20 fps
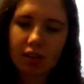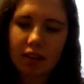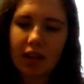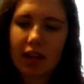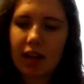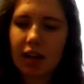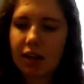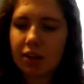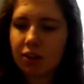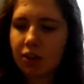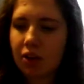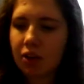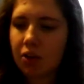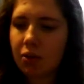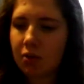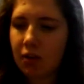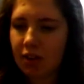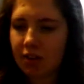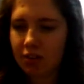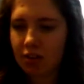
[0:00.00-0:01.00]
And I don't
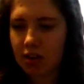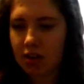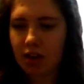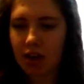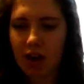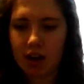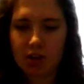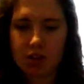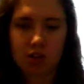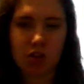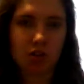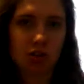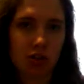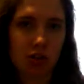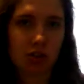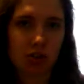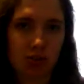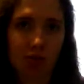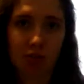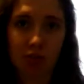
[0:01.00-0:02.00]
know whether I should
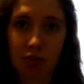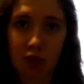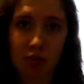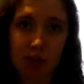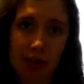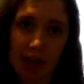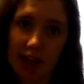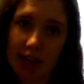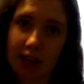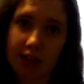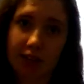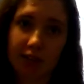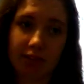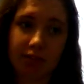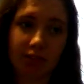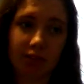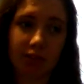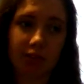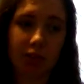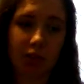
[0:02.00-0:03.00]
do some vlogging
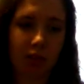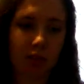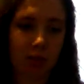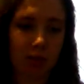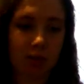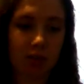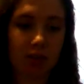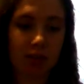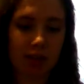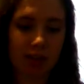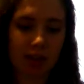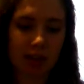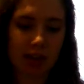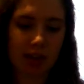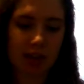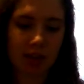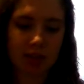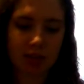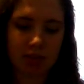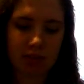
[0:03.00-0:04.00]
or
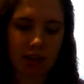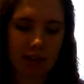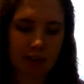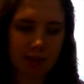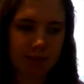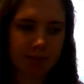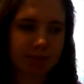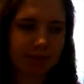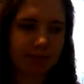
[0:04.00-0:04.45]
anything, so